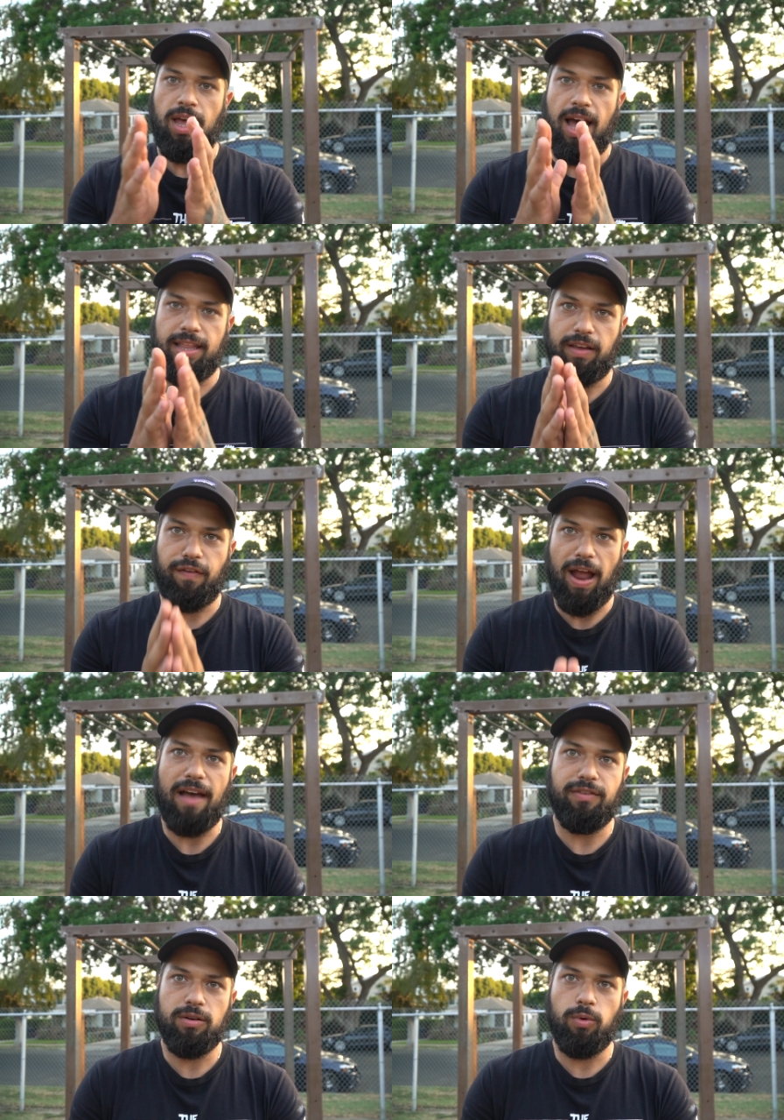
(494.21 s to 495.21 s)
I think for
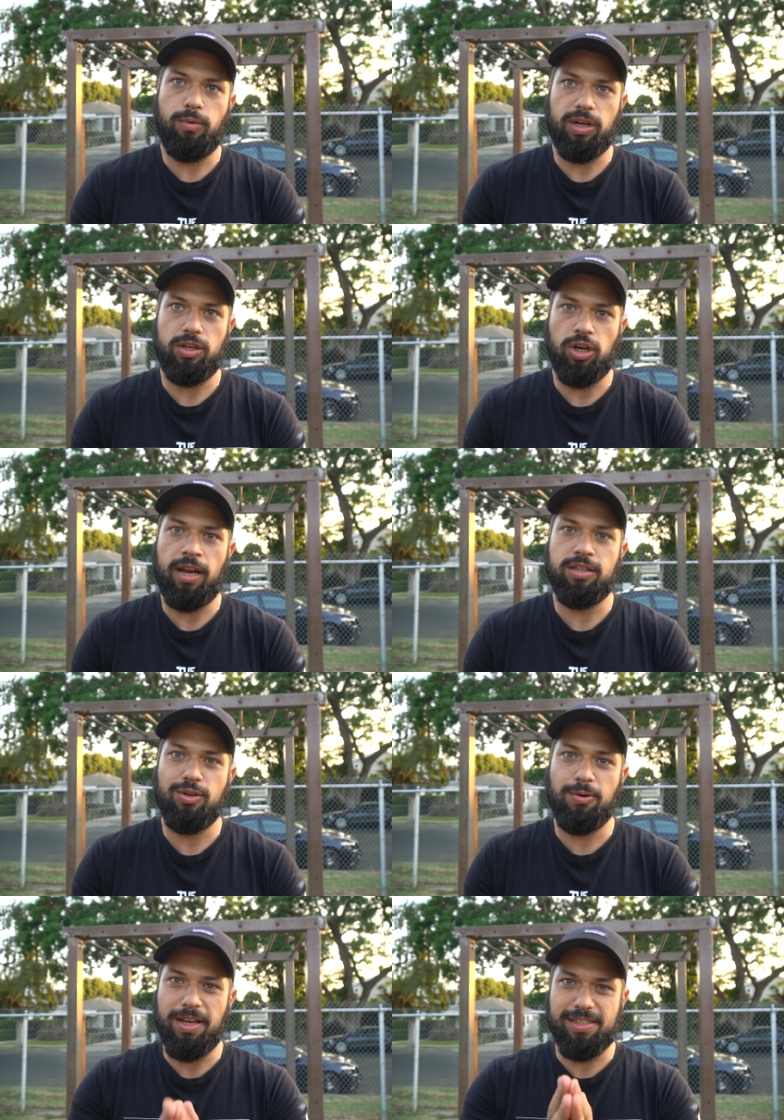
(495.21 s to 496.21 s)
Evan, what we're gonna try to
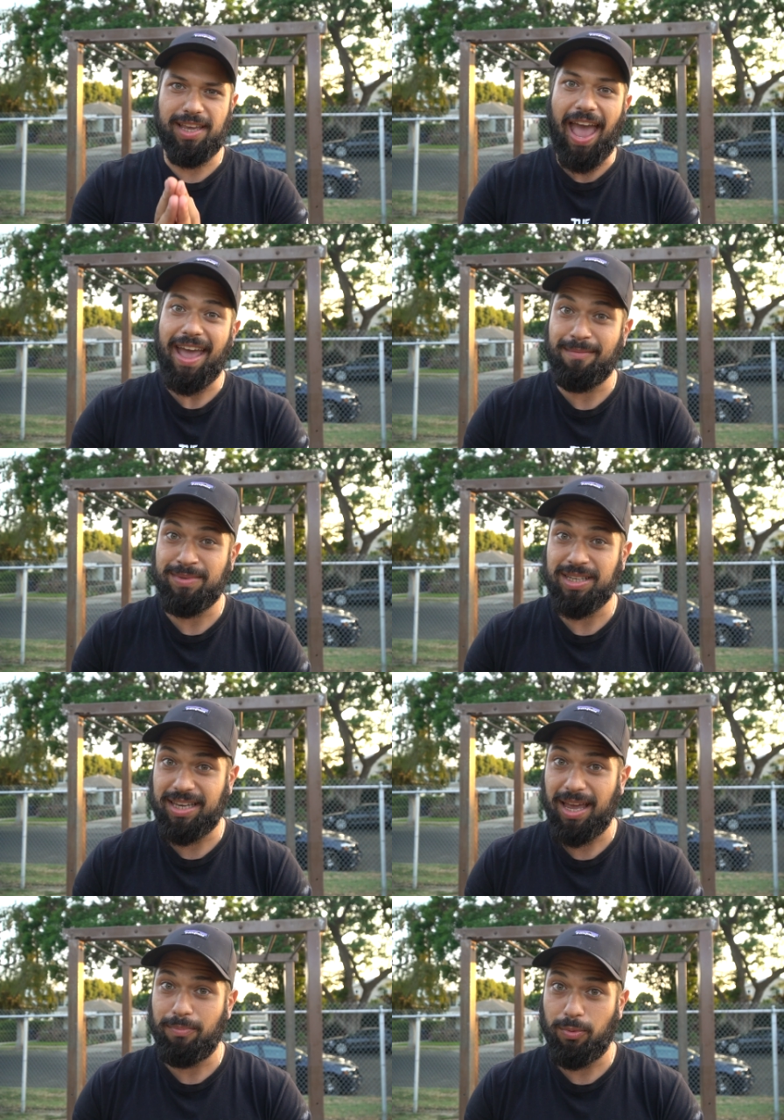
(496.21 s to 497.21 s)
do is get him to
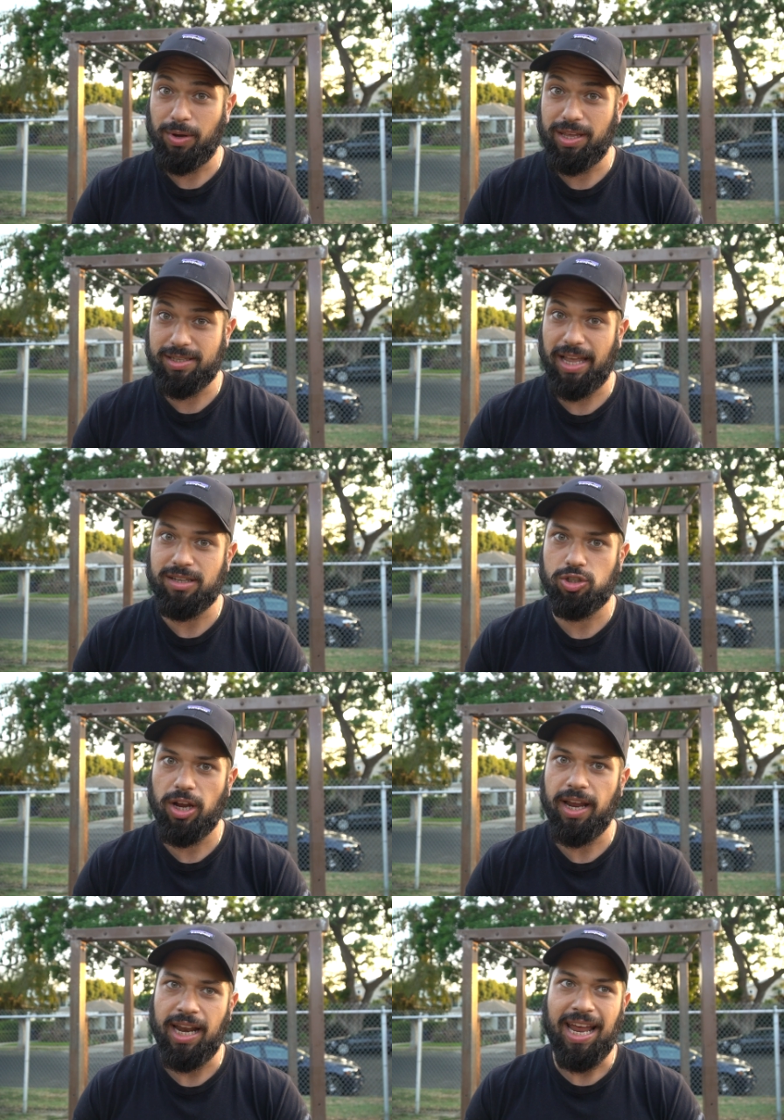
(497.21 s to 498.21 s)
kip with his legs
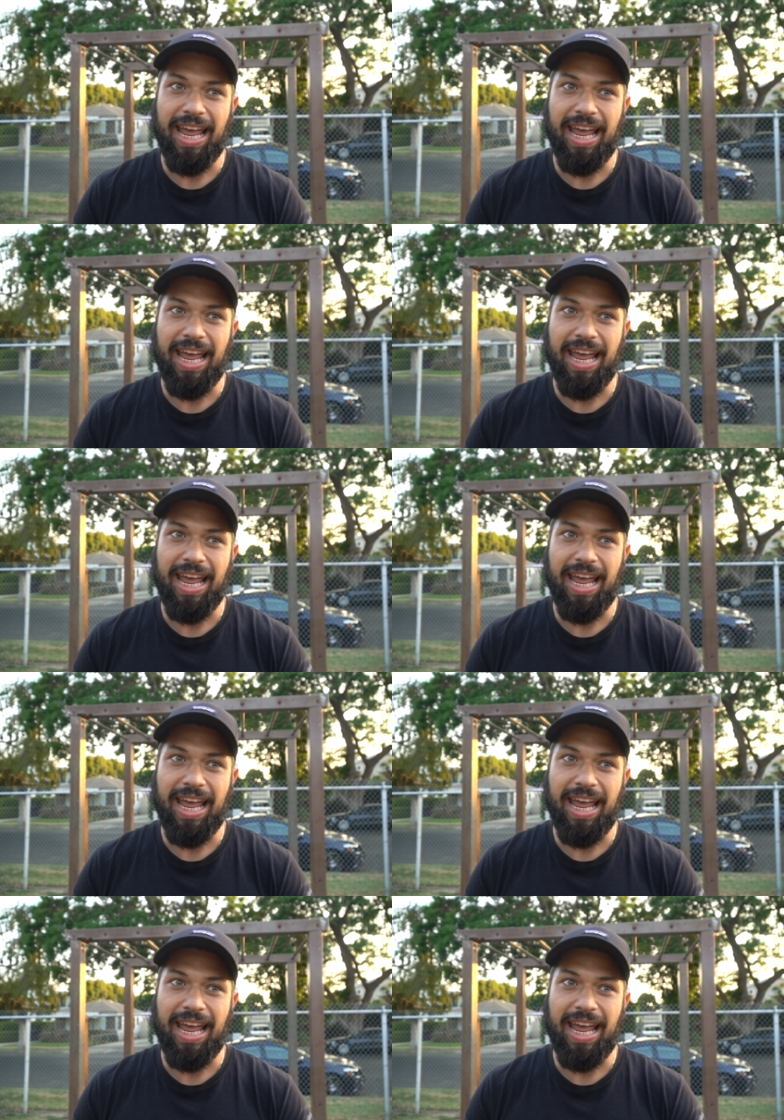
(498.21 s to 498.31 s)
straight.